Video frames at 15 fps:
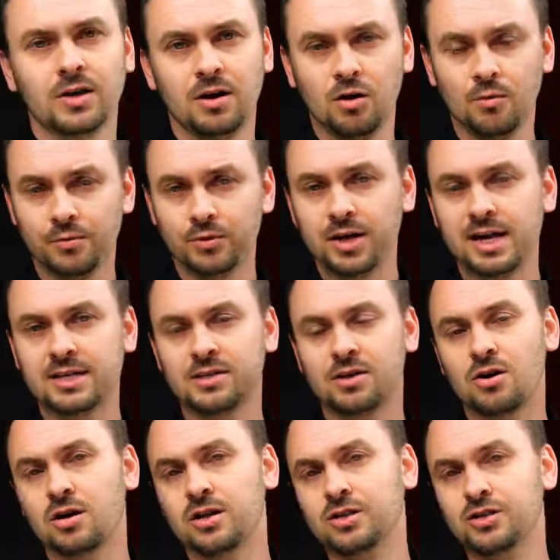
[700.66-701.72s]
Hope you guys
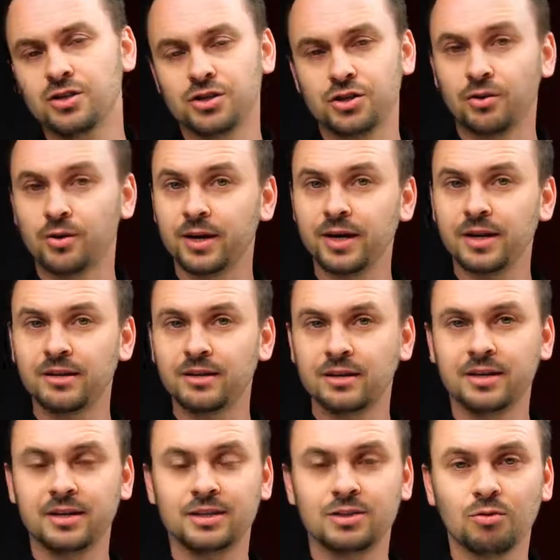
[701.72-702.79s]
are enjoying
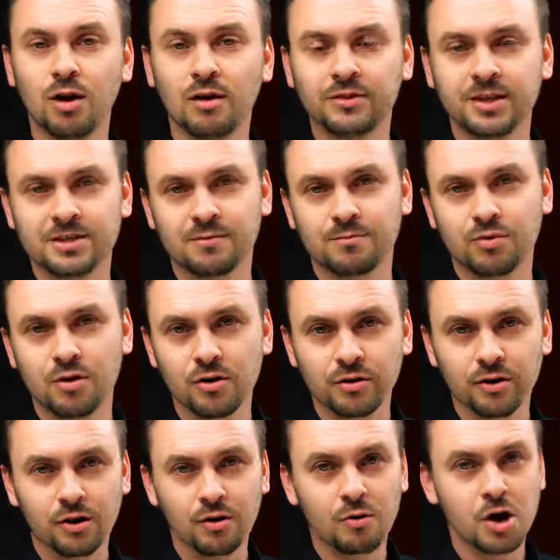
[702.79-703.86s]
the 12 Days of
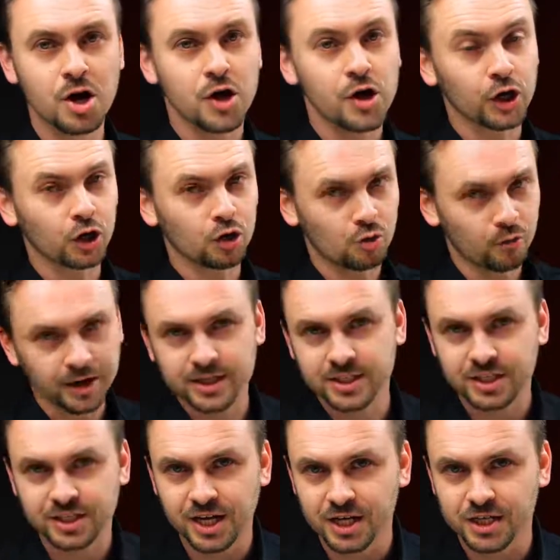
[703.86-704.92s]
Proko Quick
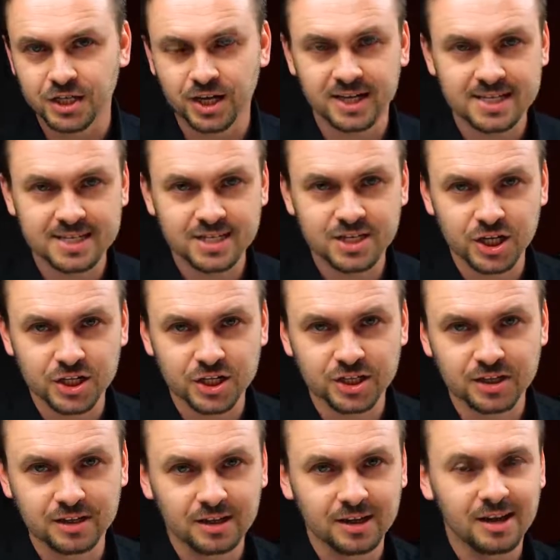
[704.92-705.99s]
Sketch
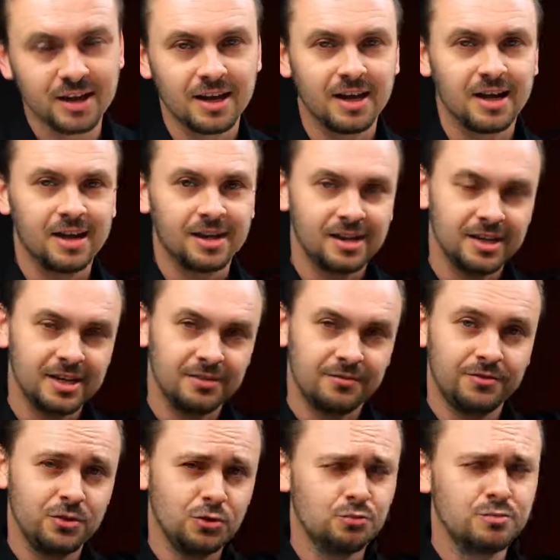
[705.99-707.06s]
Edition.
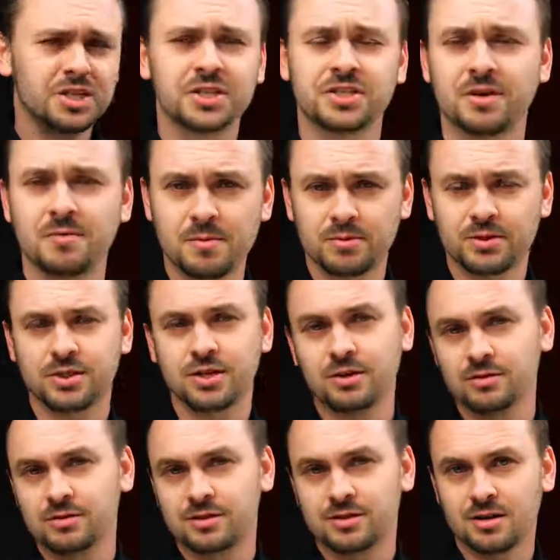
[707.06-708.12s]
If you missed some
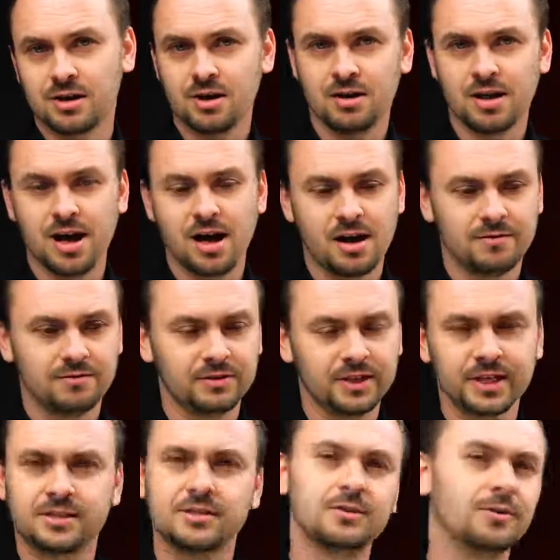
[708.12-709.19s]
episodes, I'll have
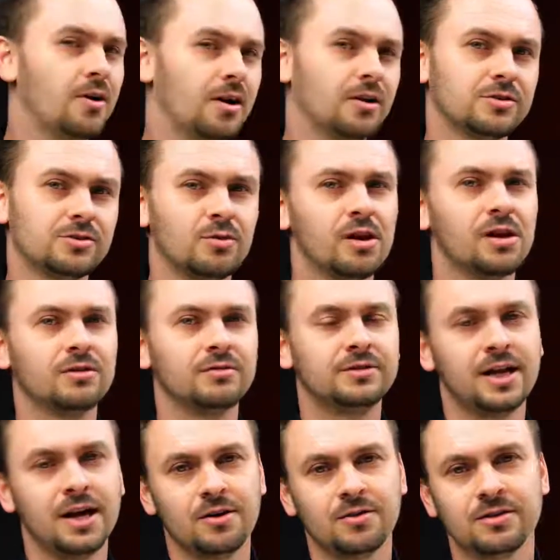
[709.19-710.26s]
links to all 12
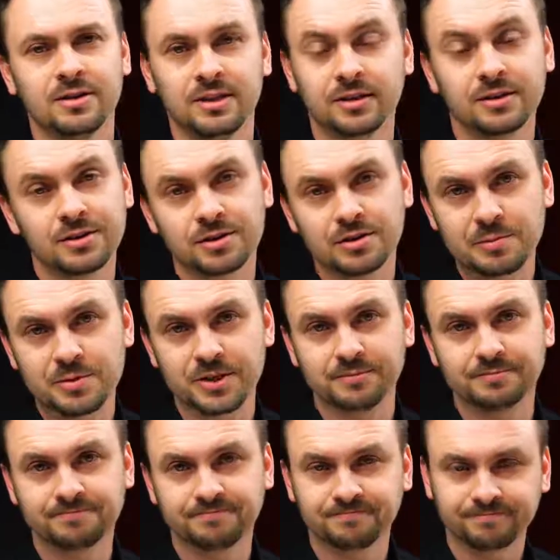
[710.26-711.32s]
down in the description.
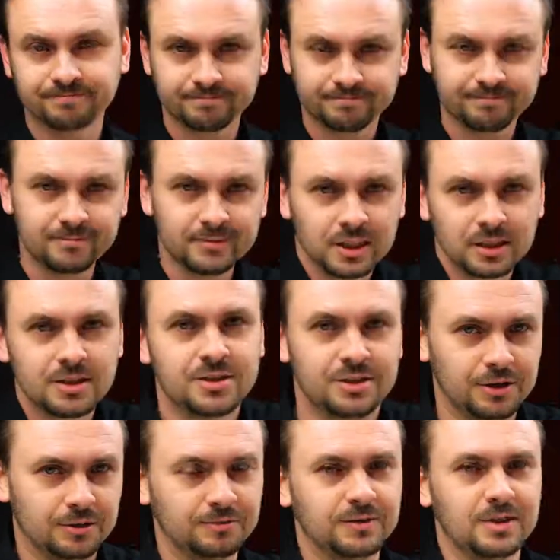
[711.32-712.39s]

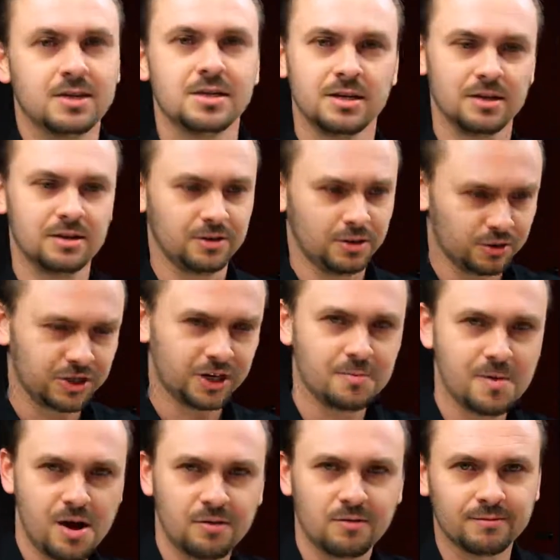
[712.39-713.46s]
So, go check them
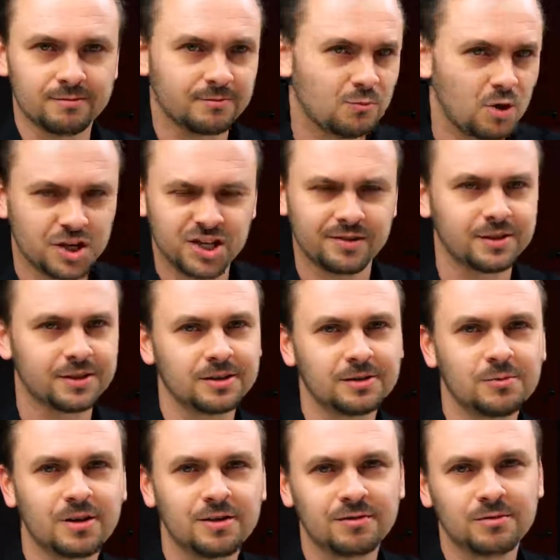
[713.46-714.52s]
out, watch every single
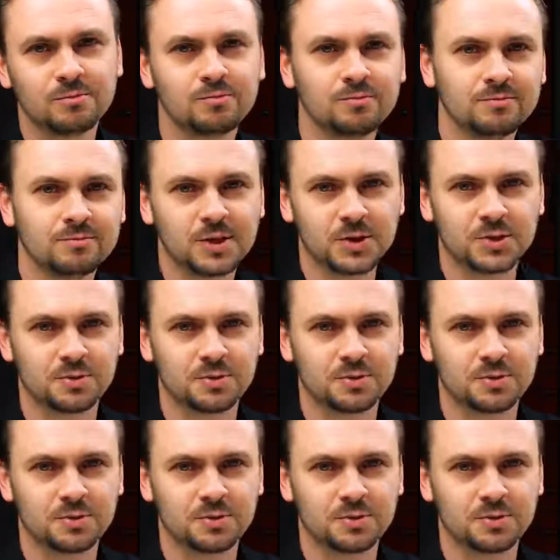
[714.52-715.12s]
one of them, and